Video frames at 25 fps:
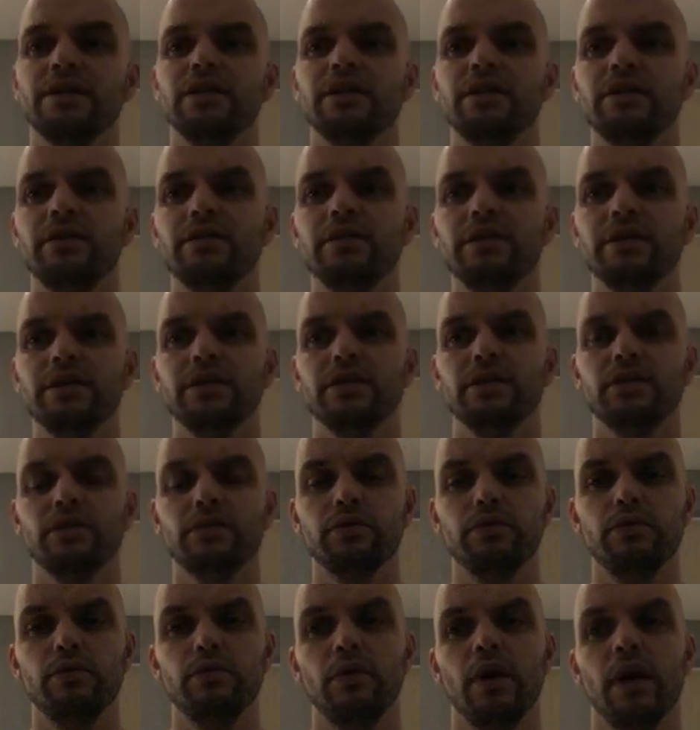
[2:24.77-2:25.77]

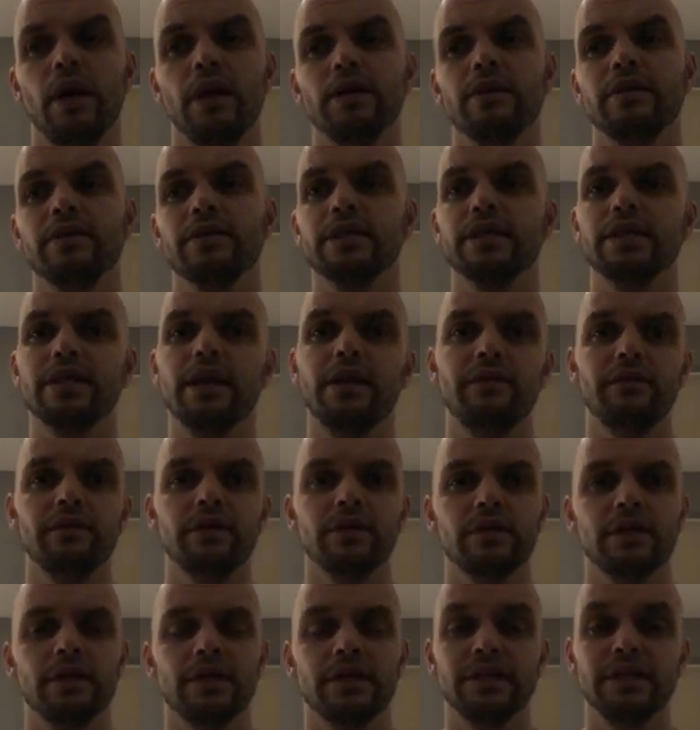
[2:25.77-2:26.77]
32 to
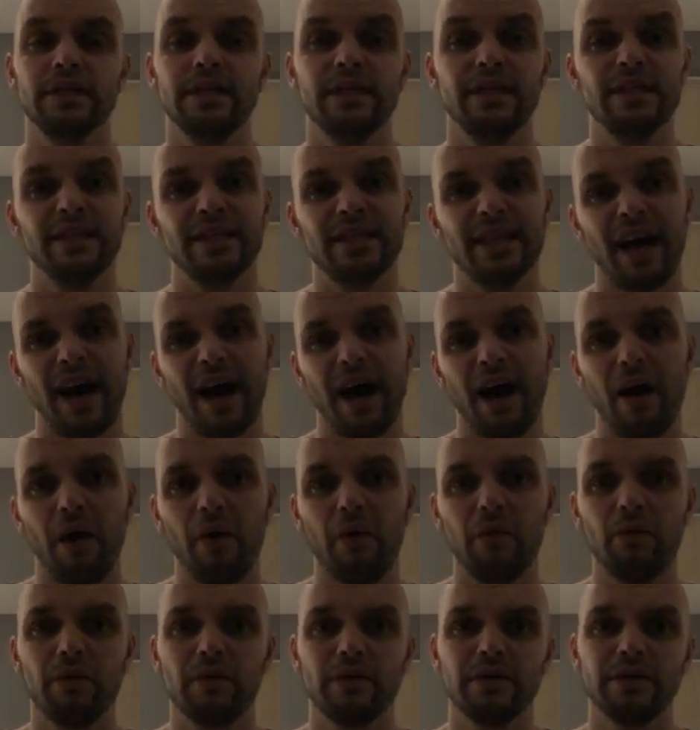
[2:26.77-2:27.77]
76
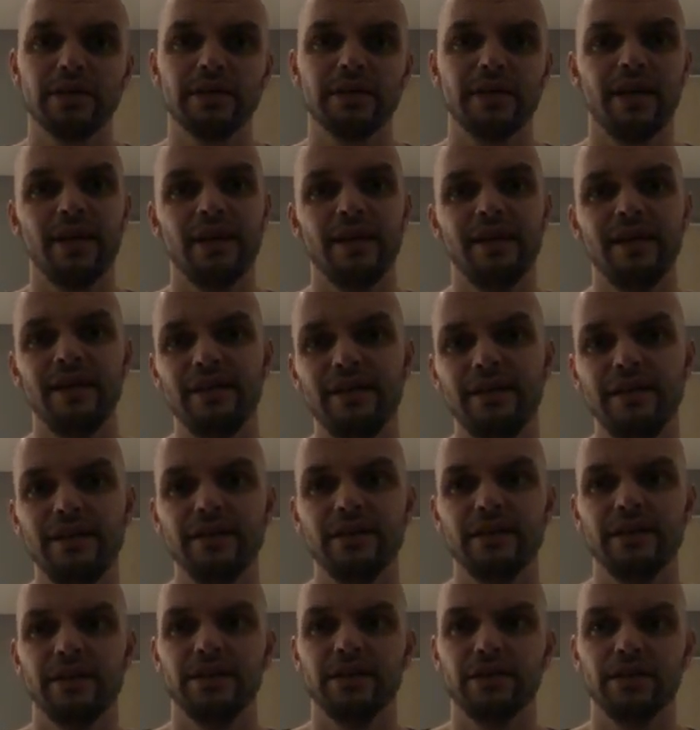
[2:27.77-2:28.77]
hours at
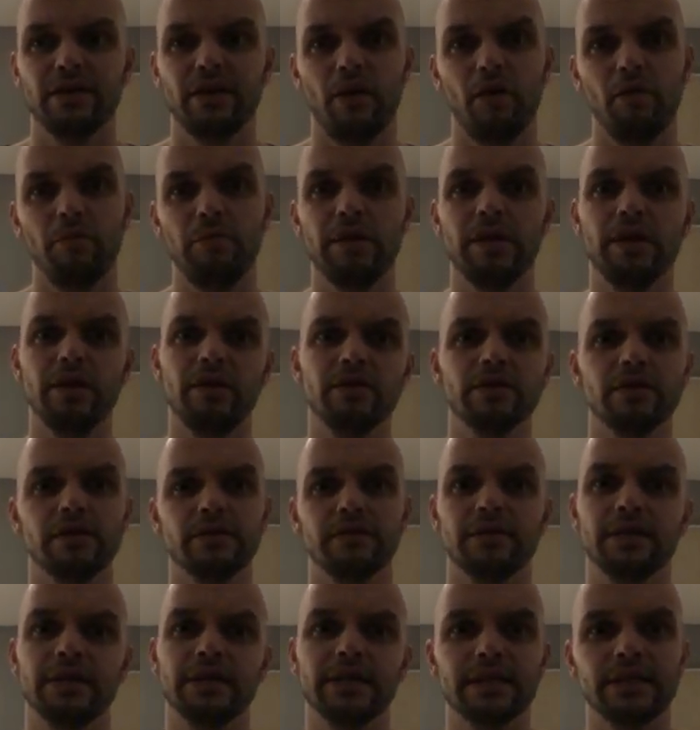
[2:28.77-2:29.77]
least, you know, because
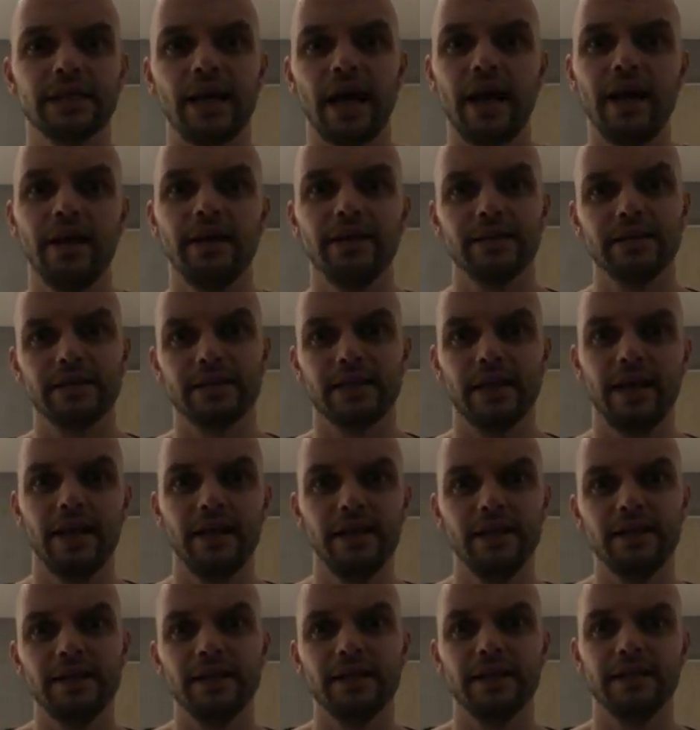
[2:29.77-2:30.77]
of the science
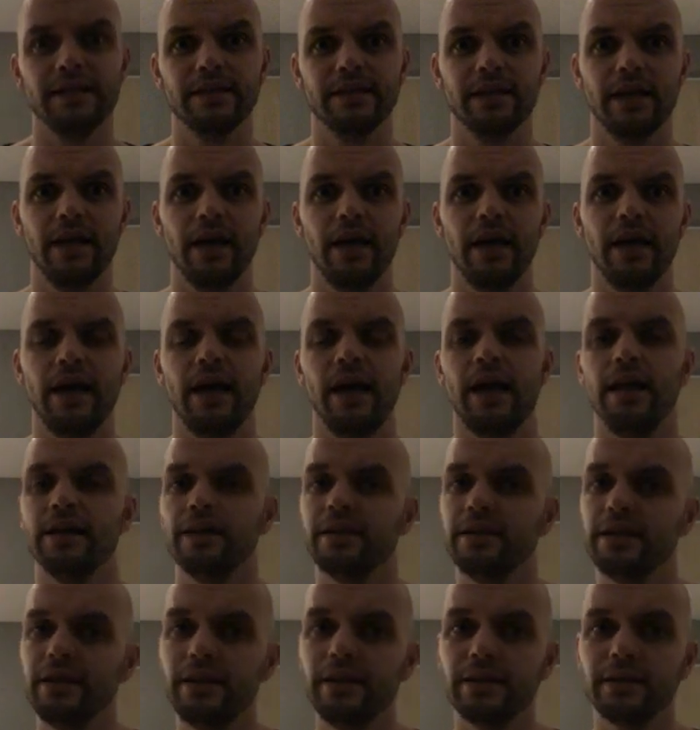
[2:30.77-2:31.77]
say this
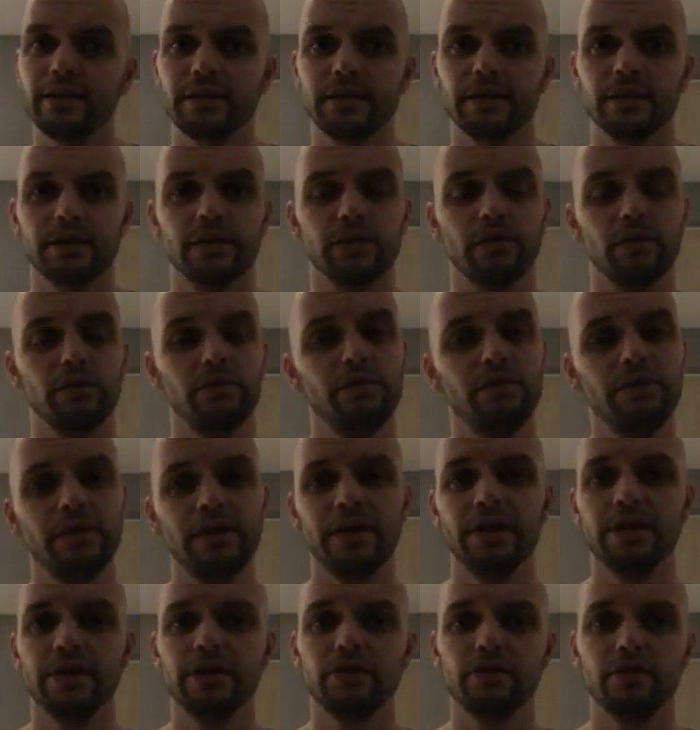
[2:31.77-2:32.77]
and this, so you
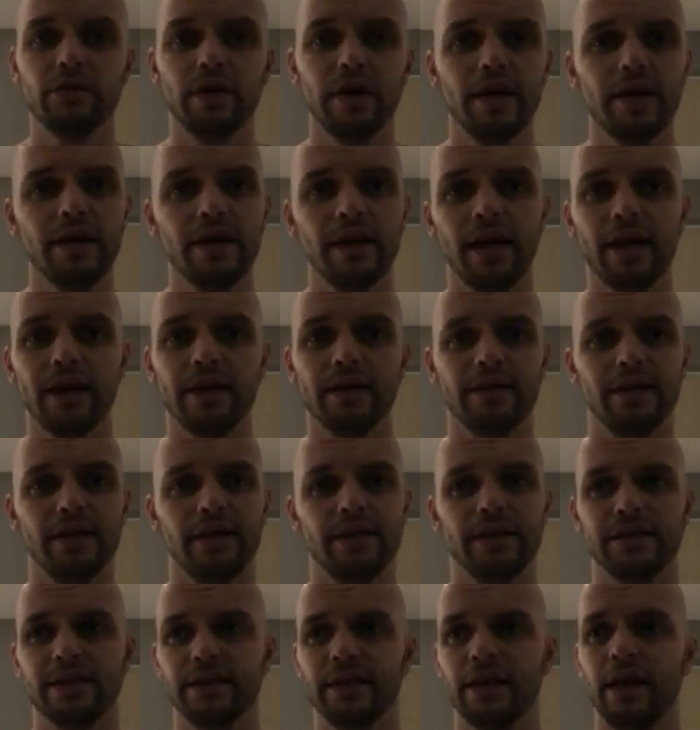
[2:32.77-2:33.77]
can train like
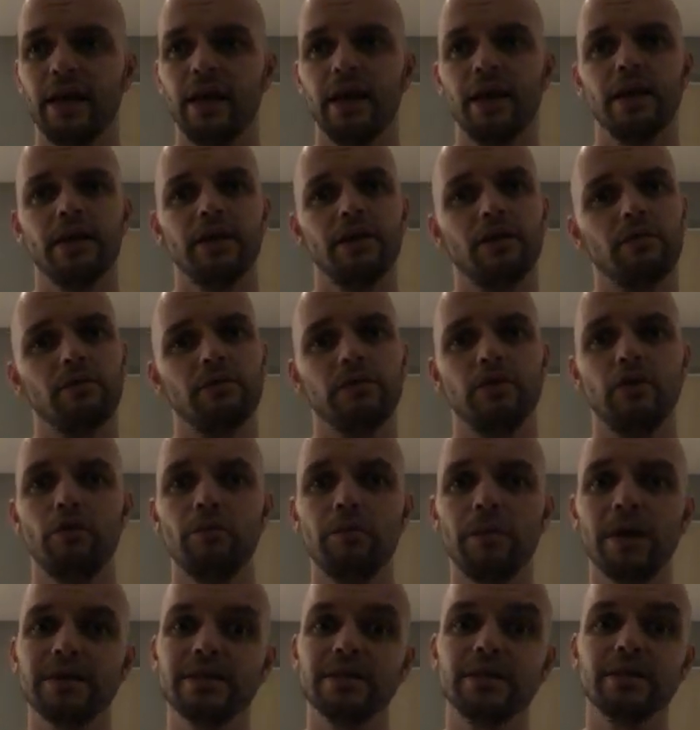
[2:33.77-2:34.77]
this, you know, your
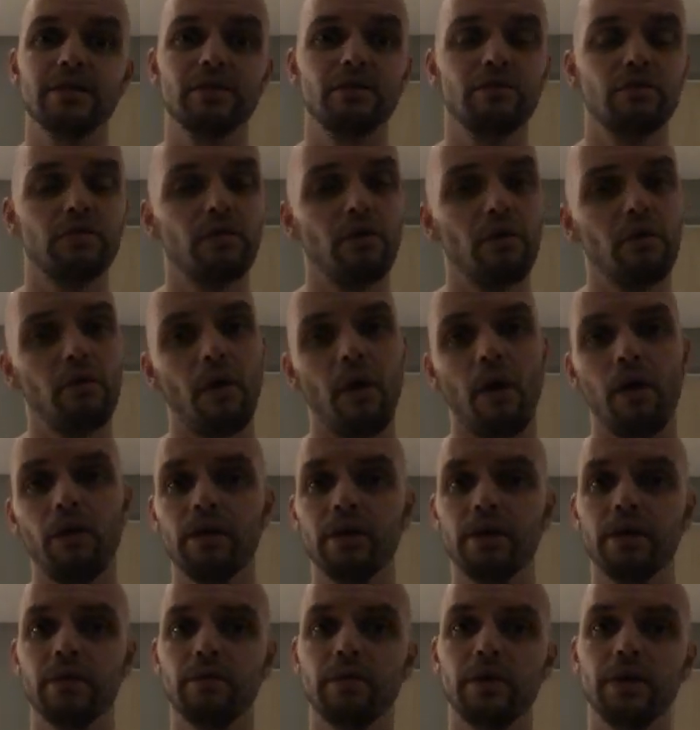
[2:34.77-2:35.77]
muscle grow
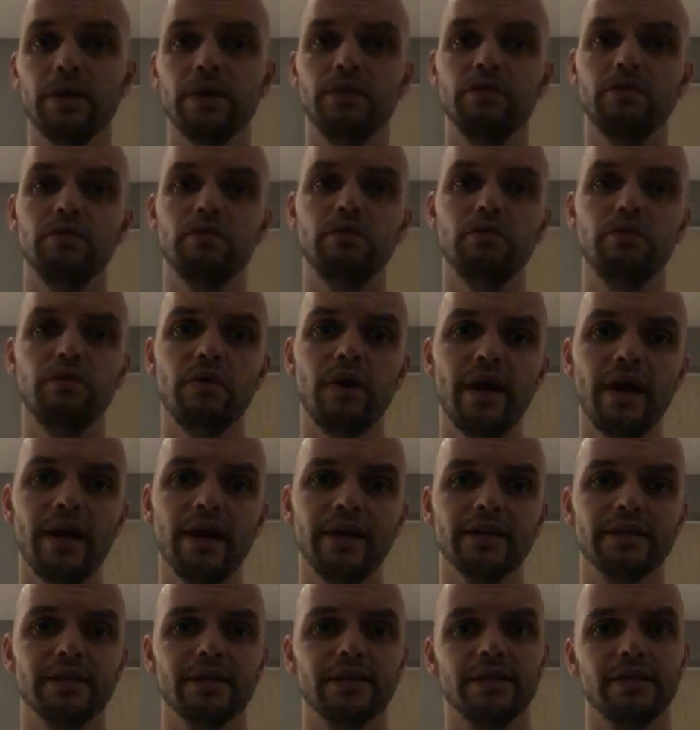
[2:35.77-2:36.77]
only when you
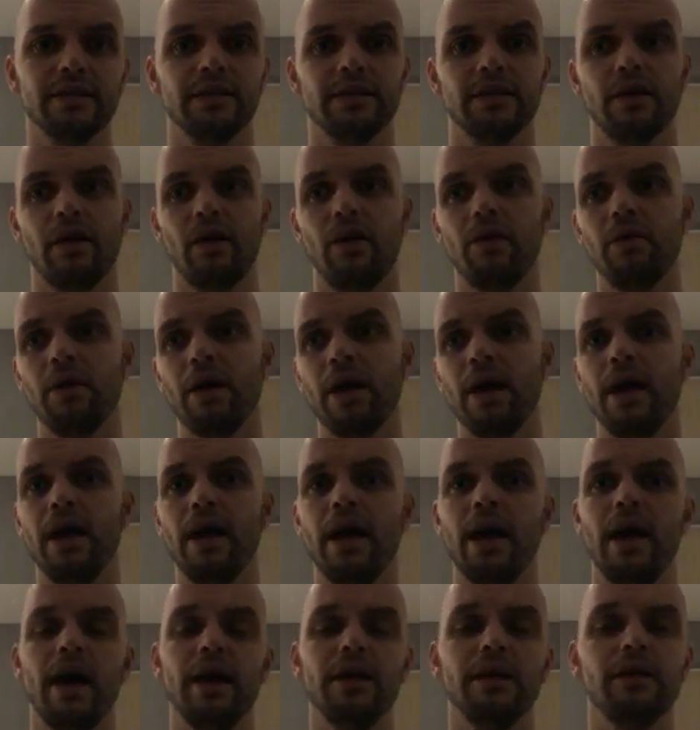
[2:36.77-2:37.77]
rest, you know,
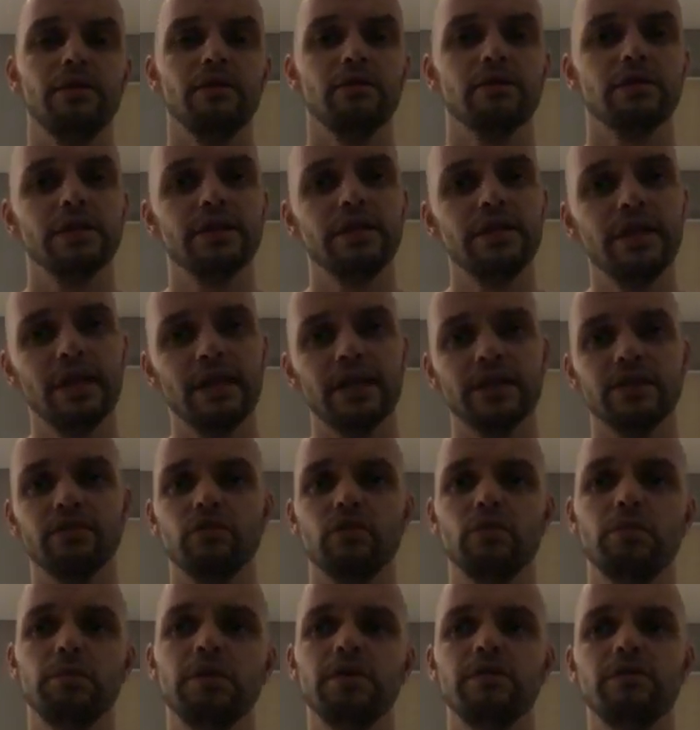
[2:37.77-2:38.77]
and your CNS
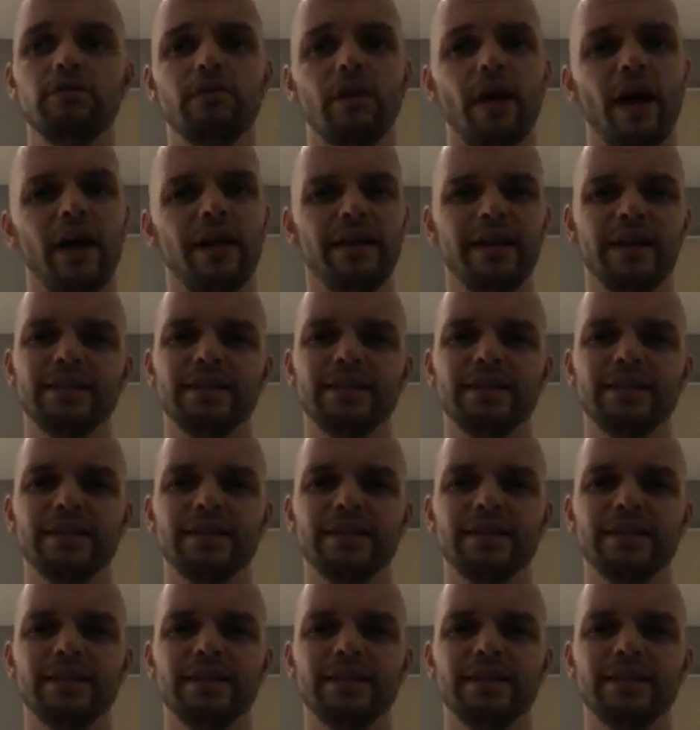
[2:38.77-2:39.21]
will be fried.